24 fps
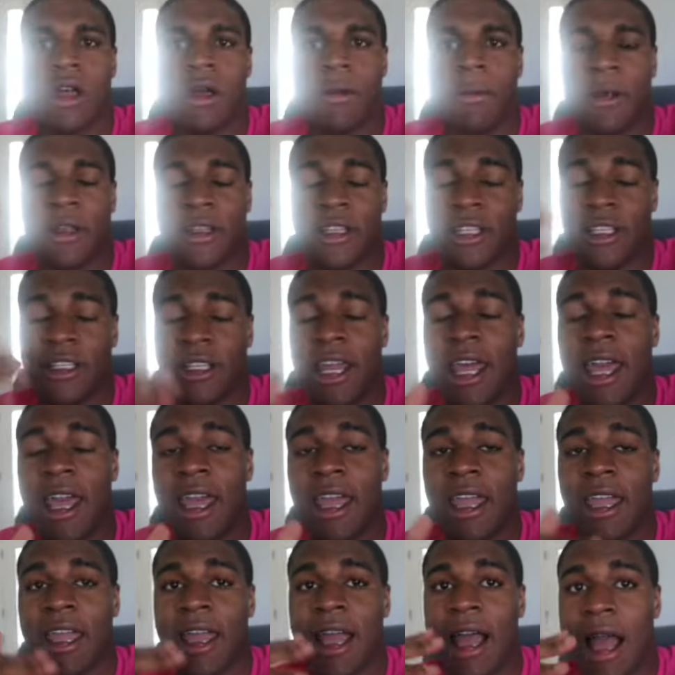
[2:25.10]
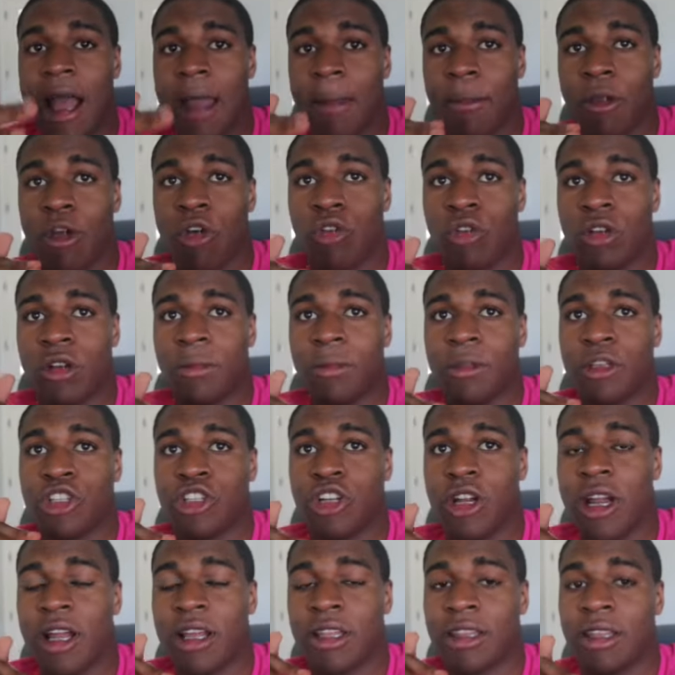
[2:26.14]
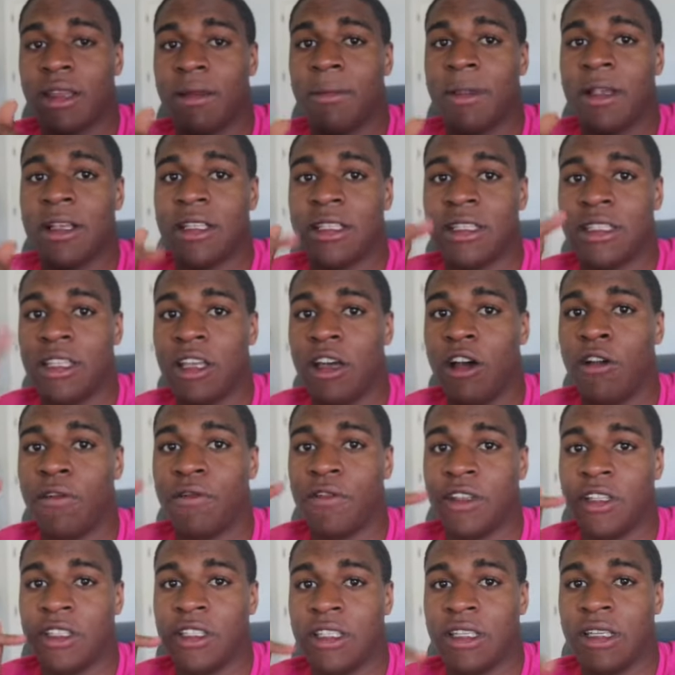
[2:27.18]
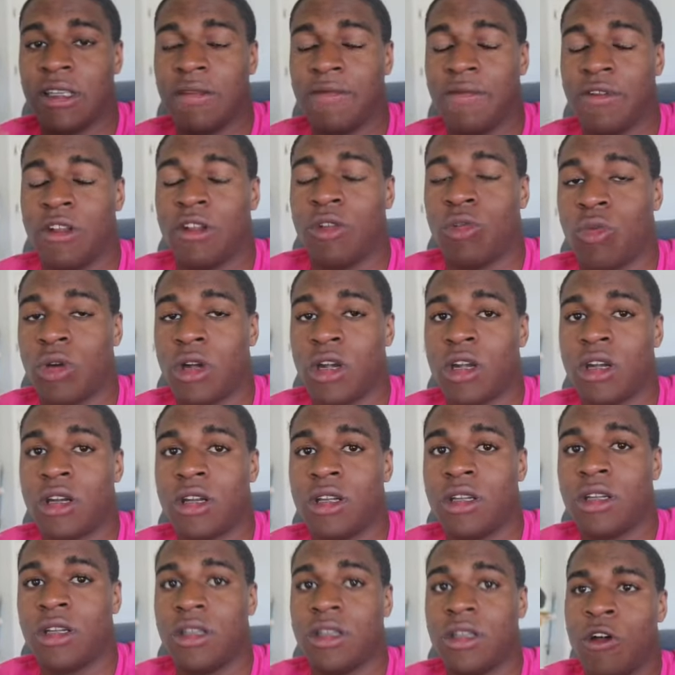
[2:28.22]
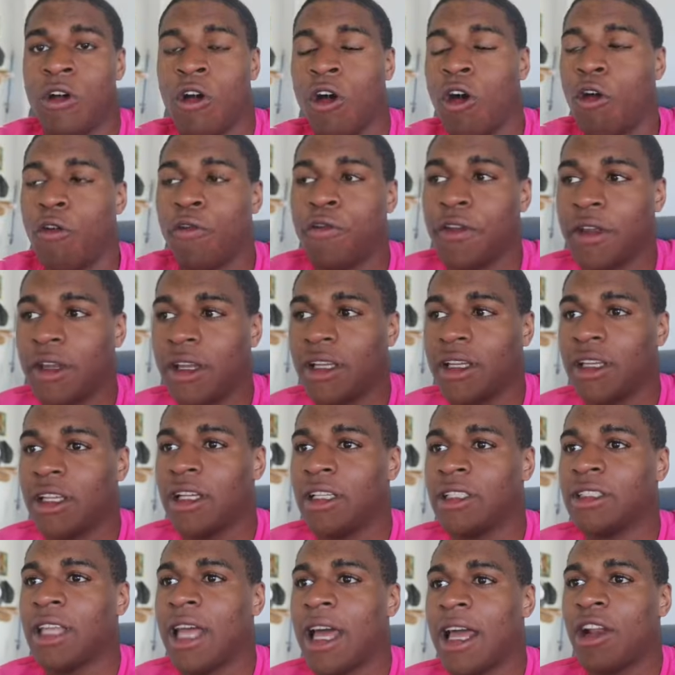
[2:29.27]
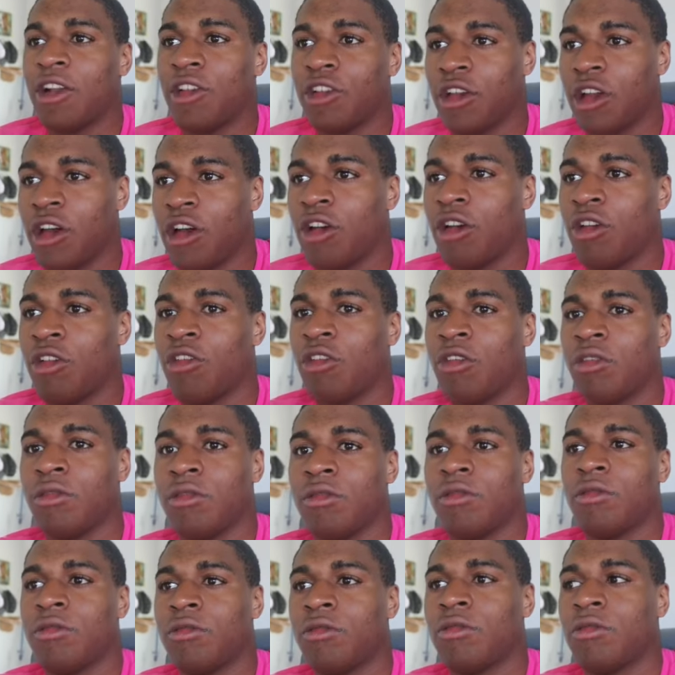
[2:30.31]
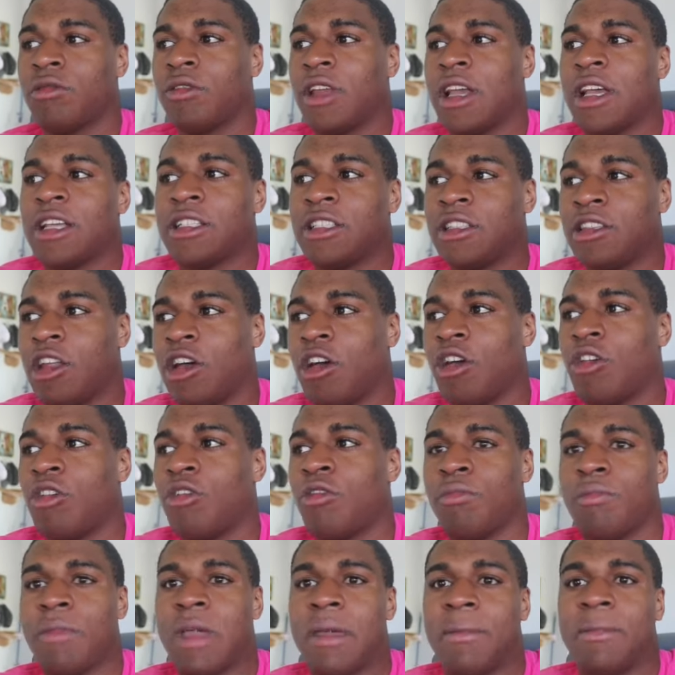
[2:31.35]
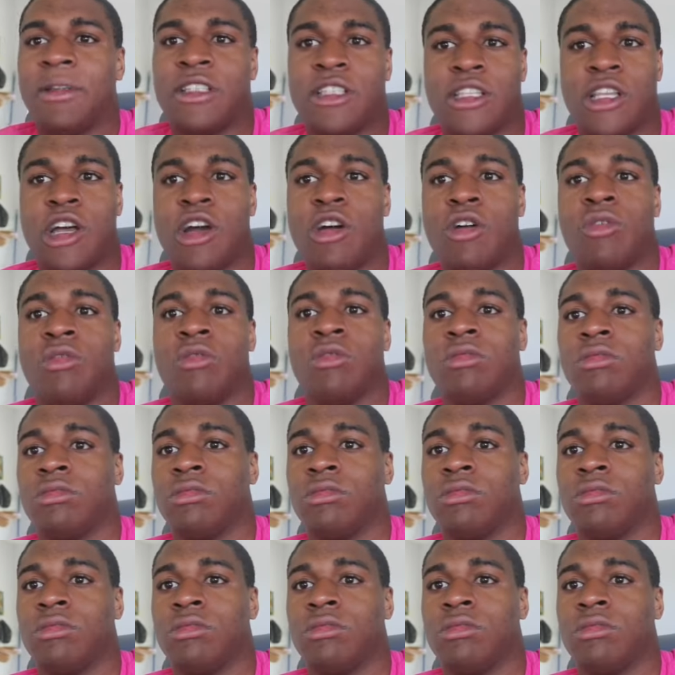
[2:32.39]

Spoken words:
But today, I'm going to be trying them myself to see if it'll work. Hopefully it does, I don't know. Yes, no, maybe so.